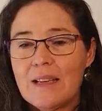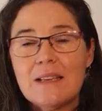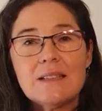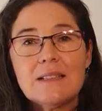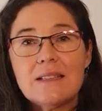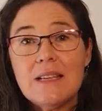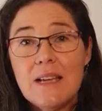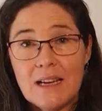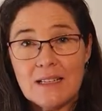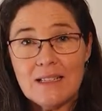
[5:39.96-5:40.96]

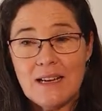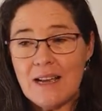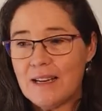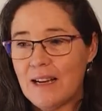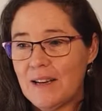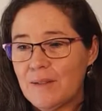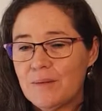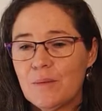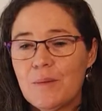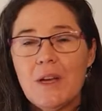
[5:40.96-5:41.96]
Siyahleka,
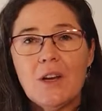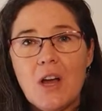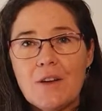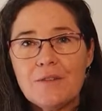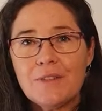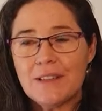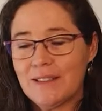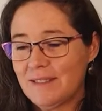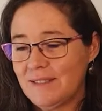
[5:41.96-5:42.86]
we are laughing.